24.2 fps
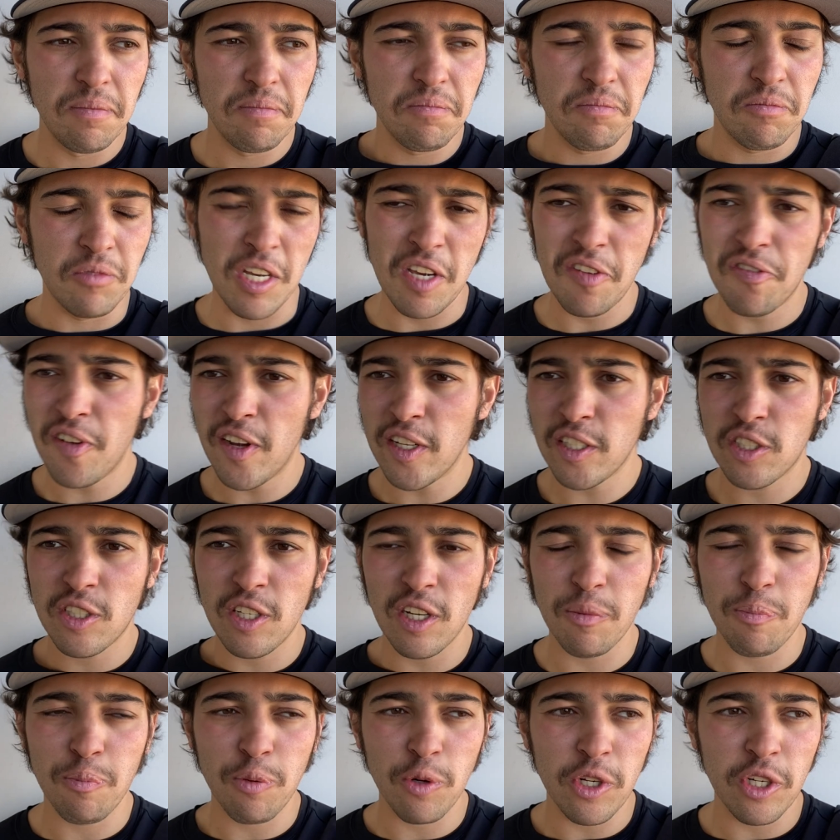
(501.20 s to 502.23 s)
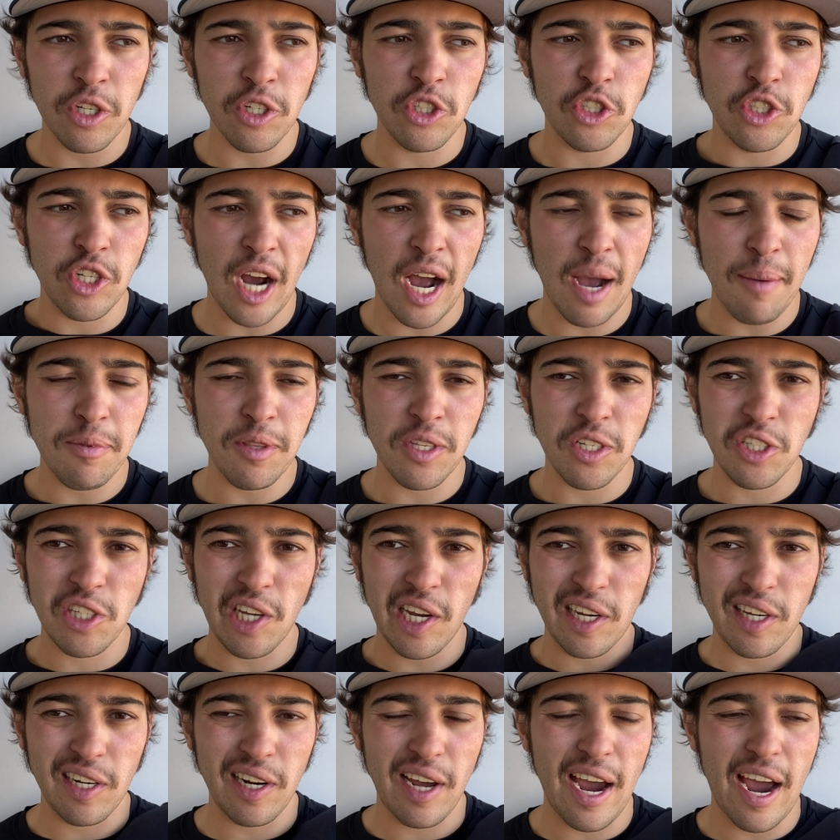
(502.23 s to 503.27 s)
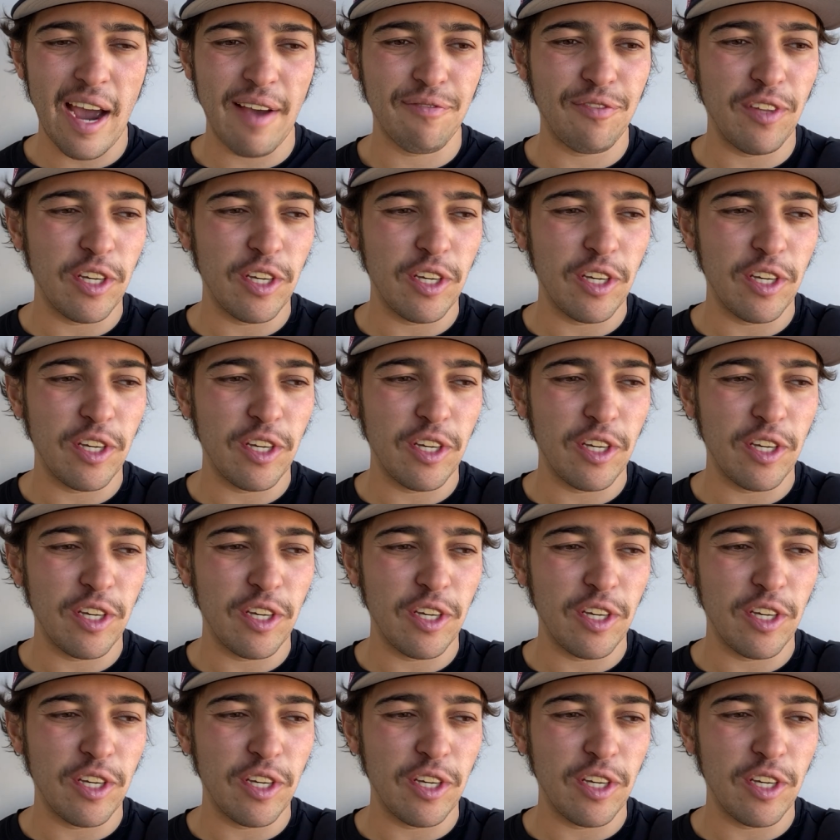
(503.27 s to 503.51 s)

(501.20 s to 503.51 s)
Defense did a pretty good job in the second half.